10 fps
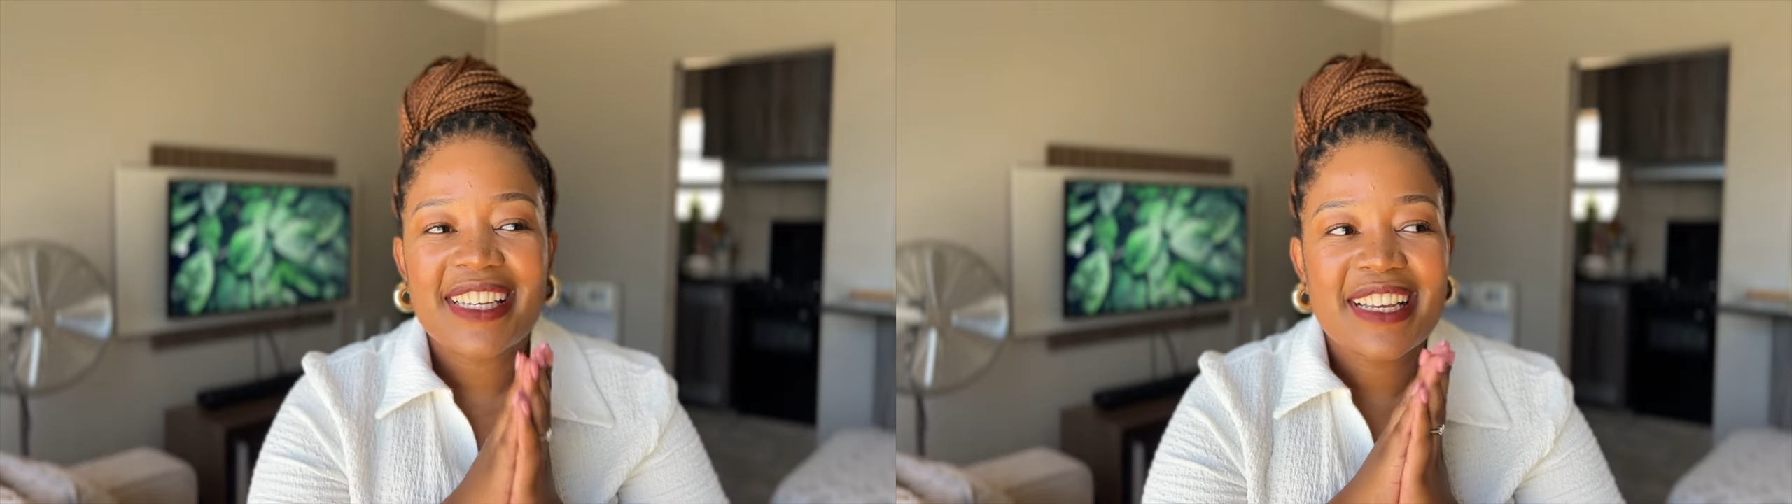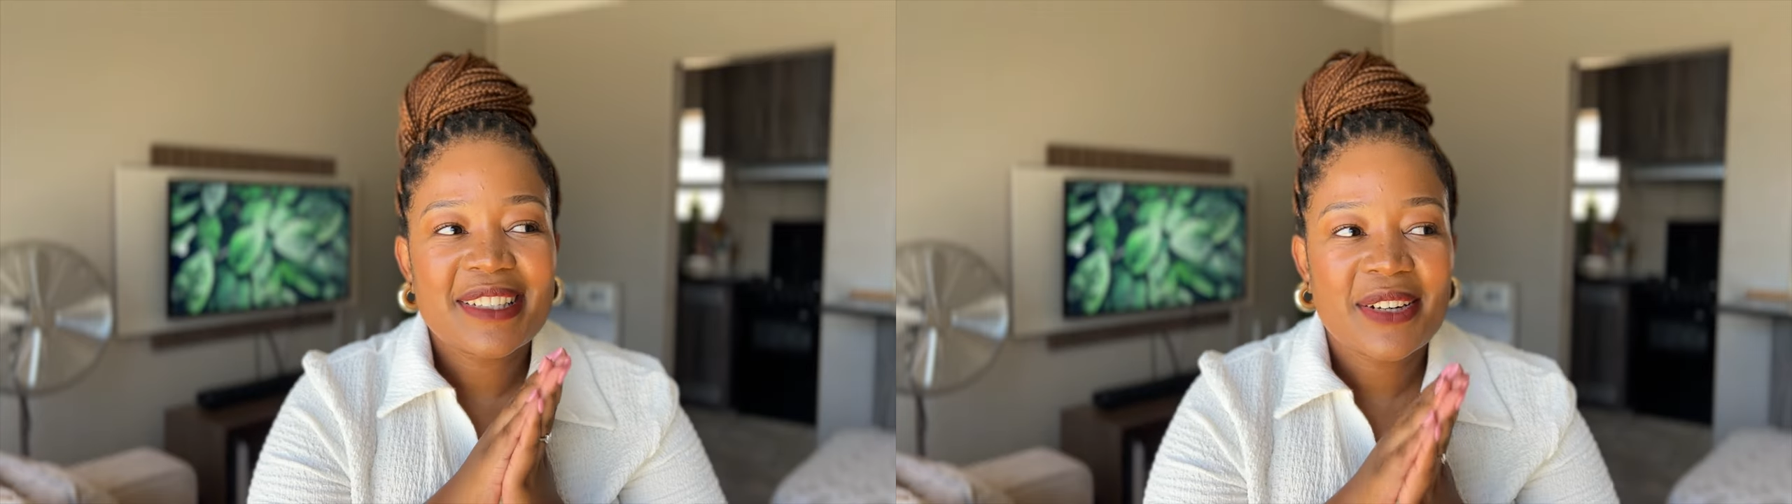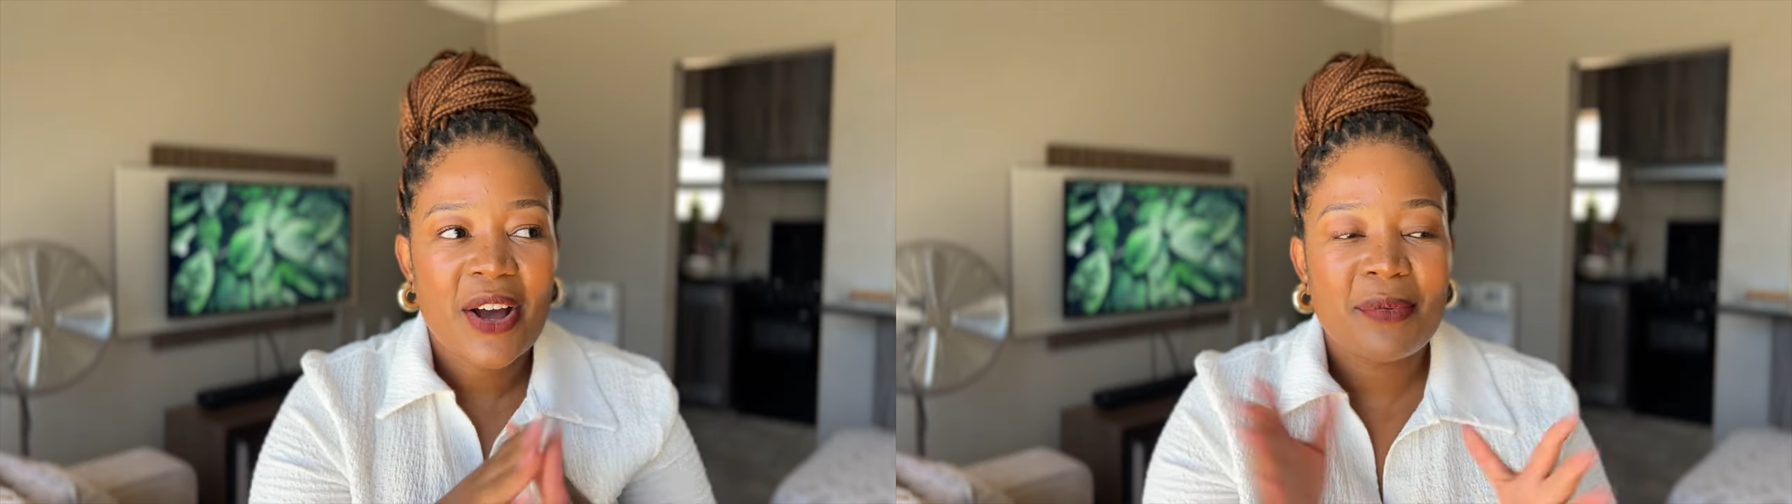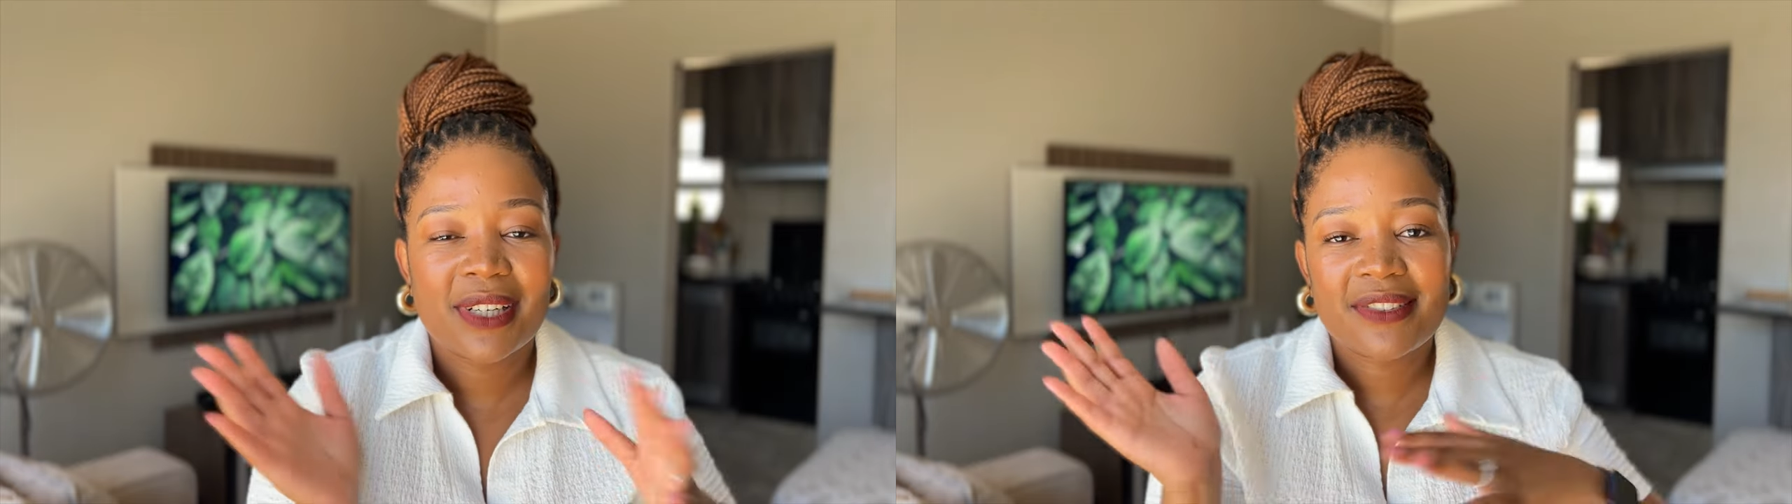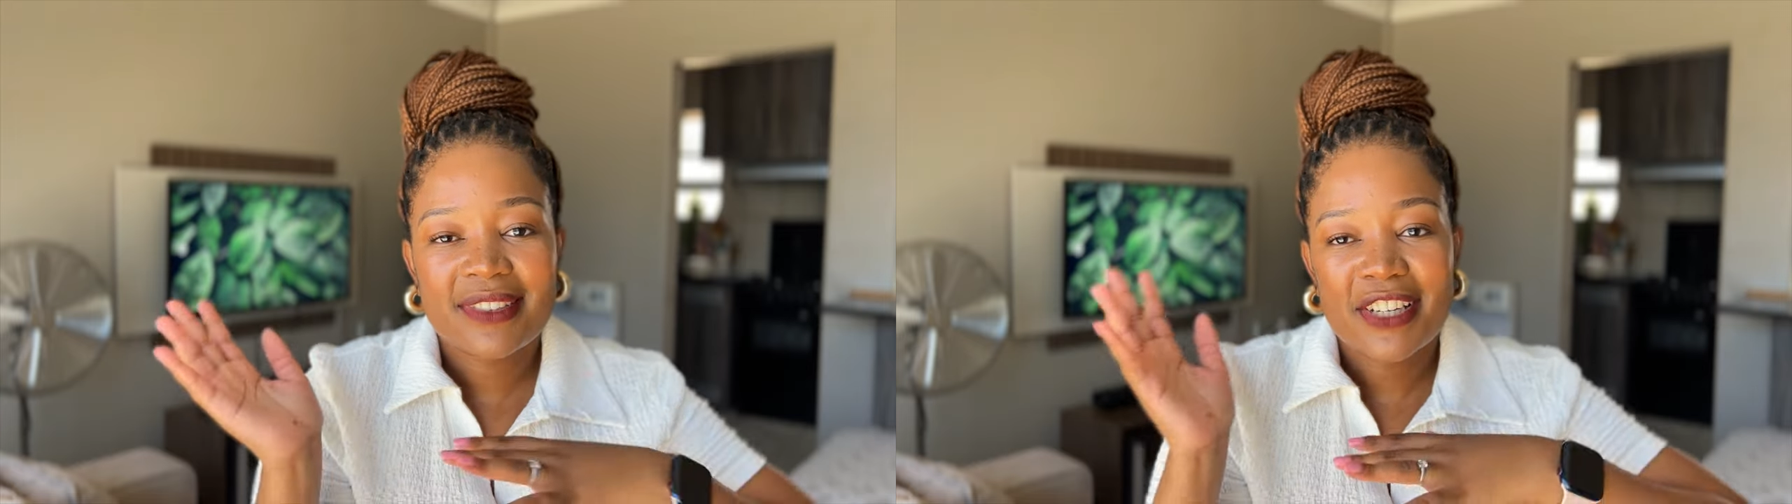so now I'm going
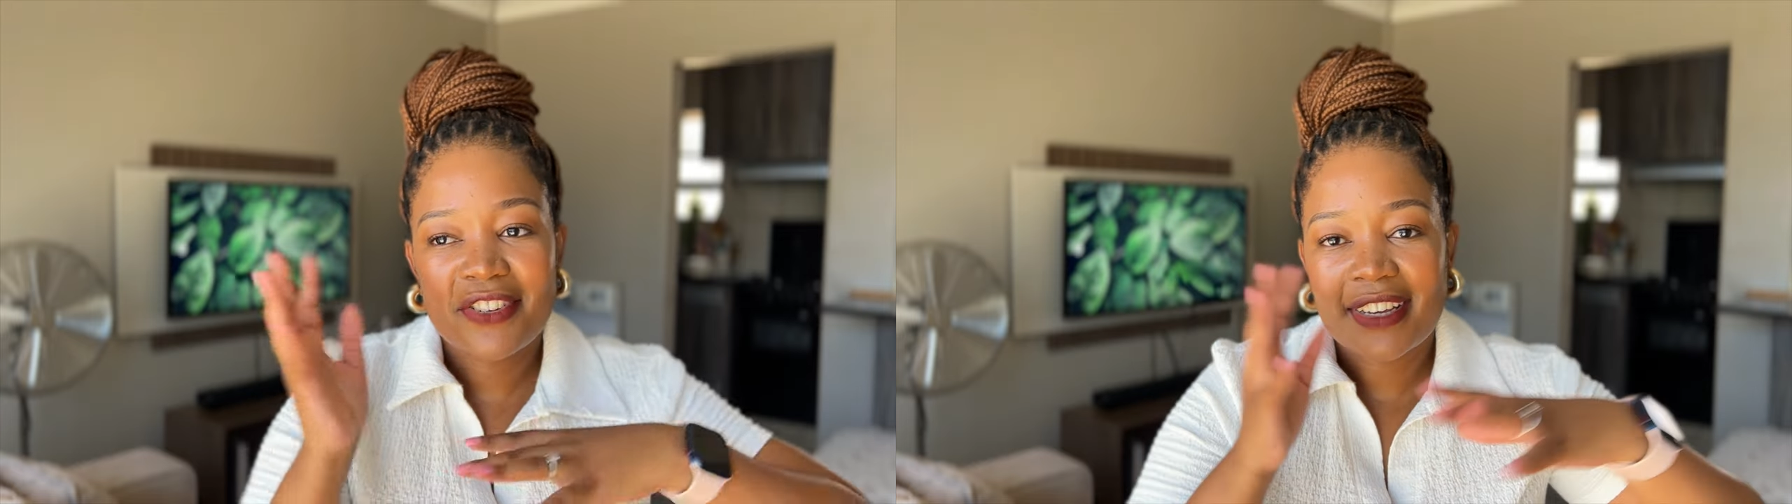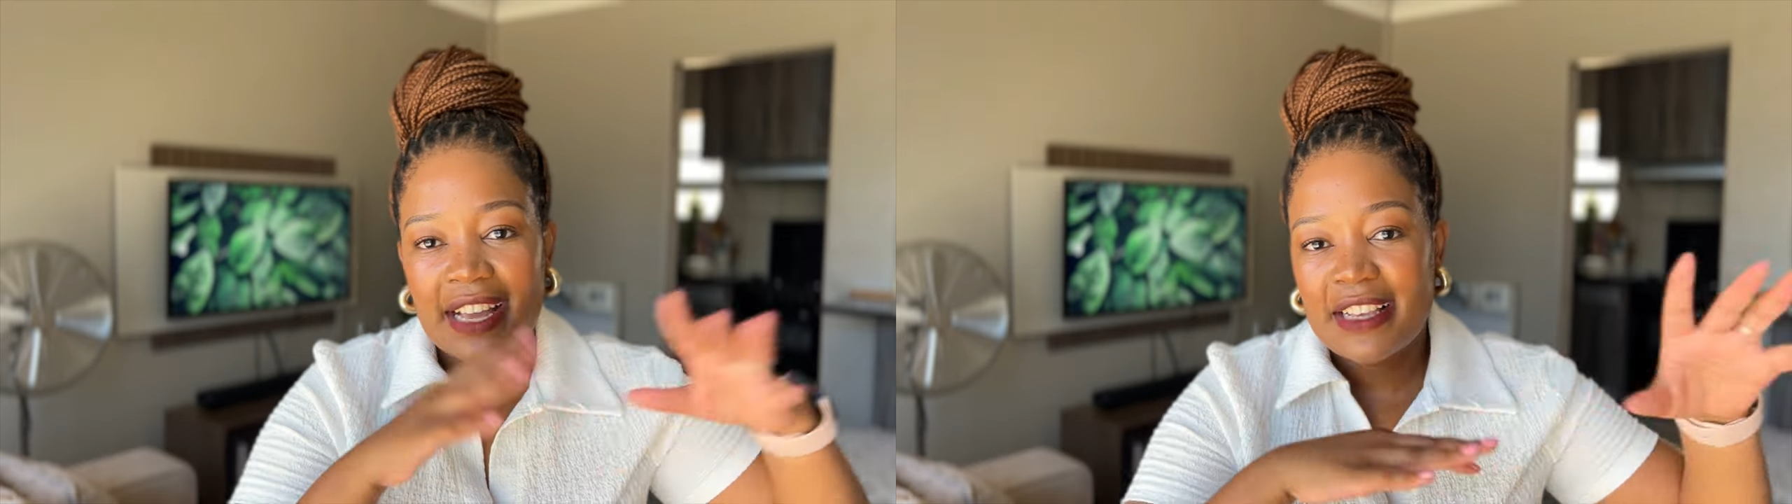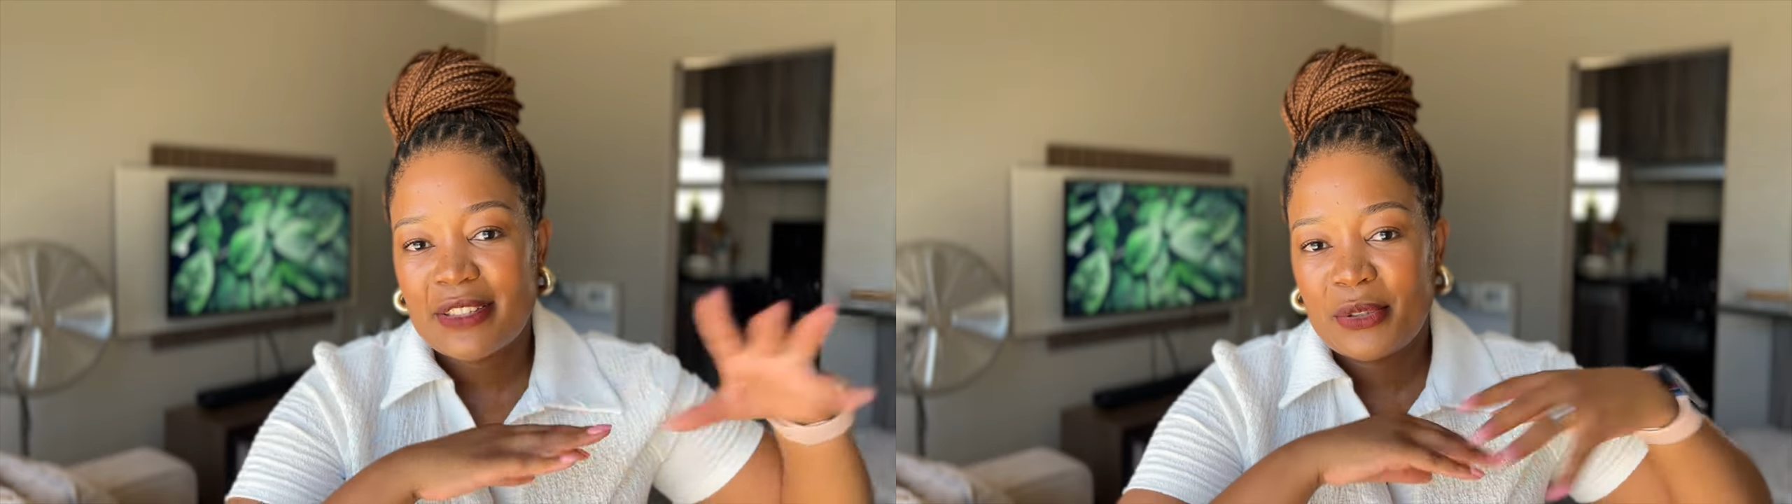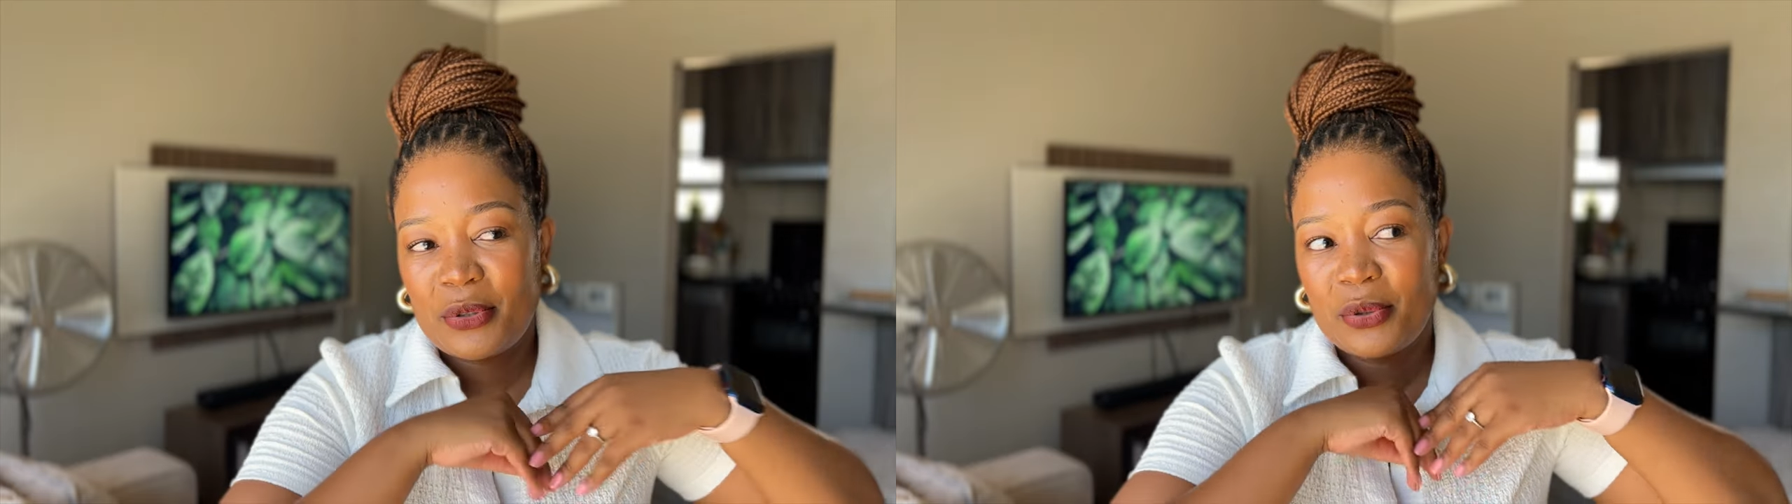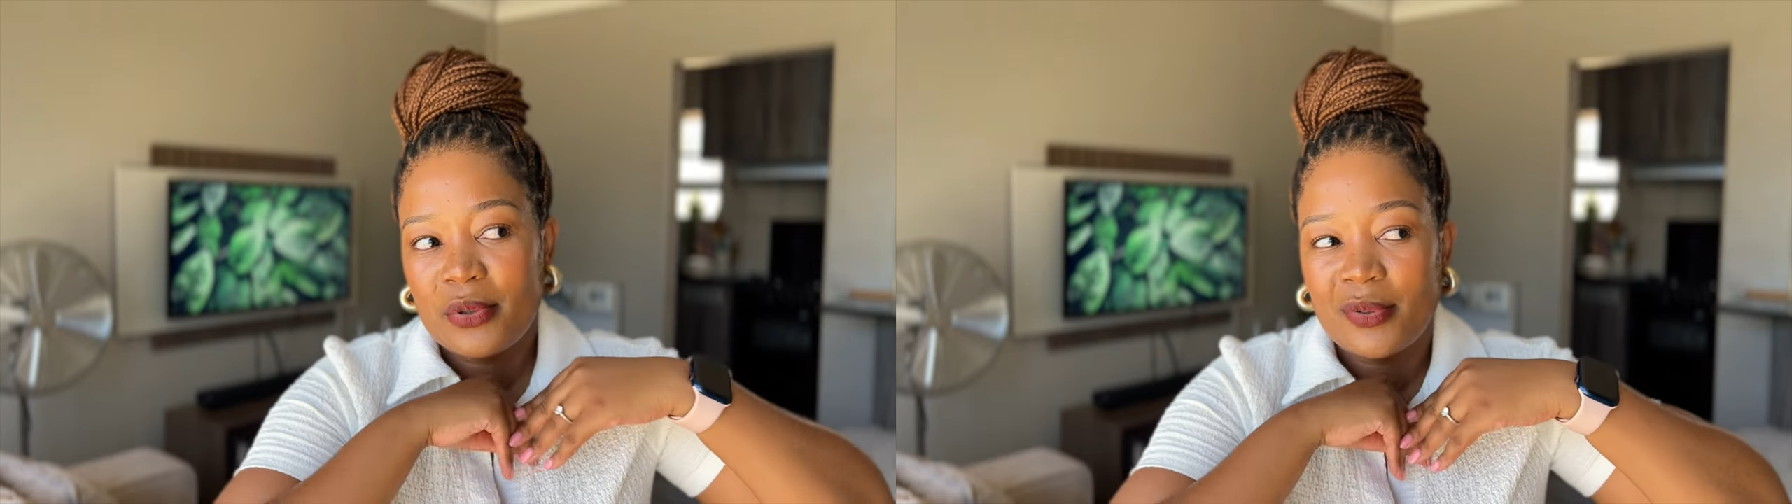to take you guys
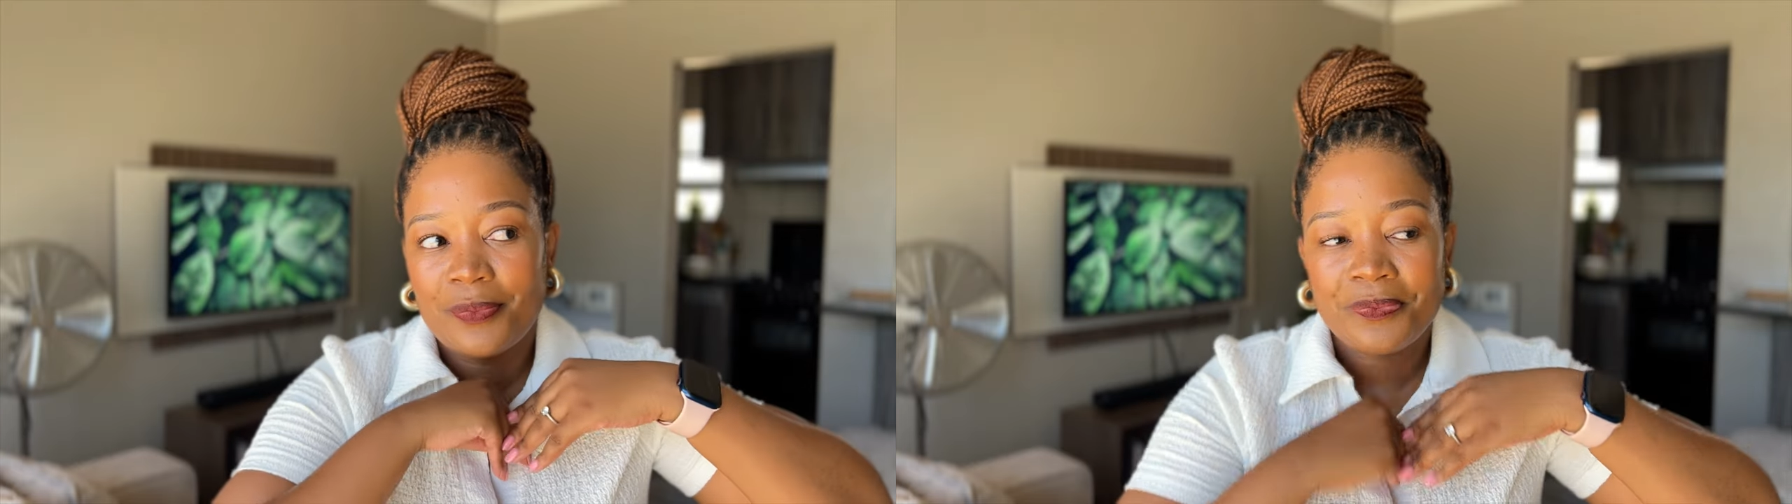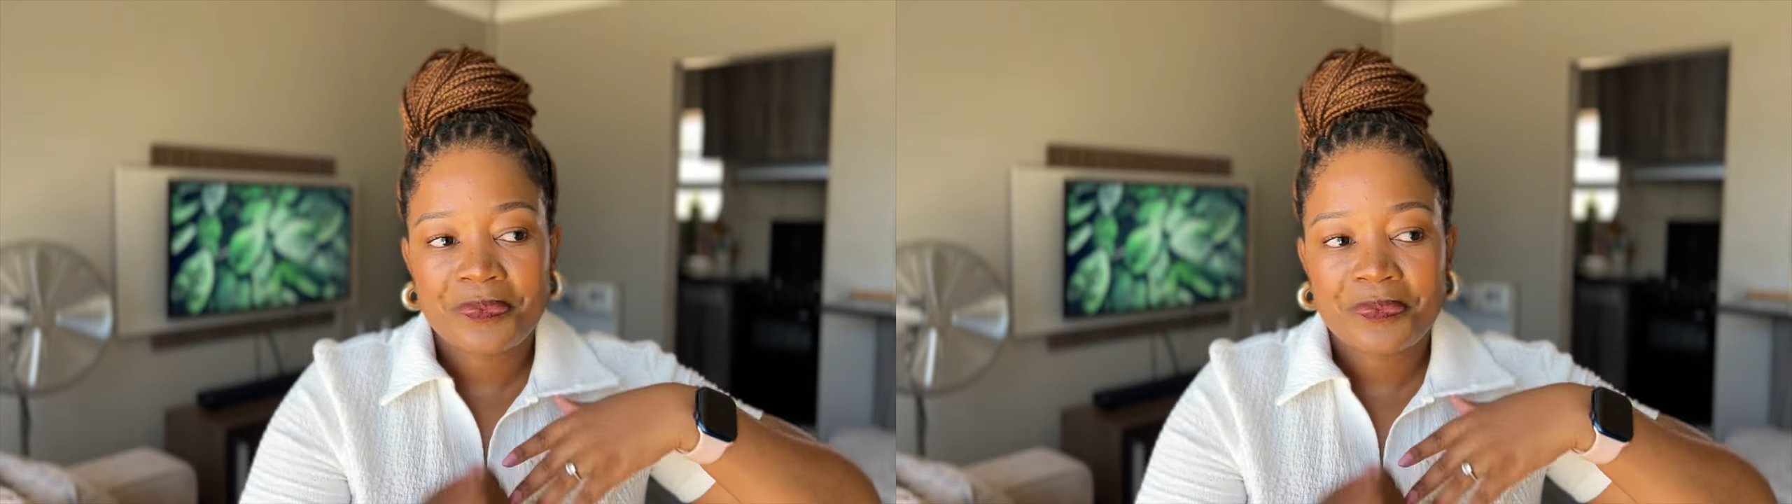to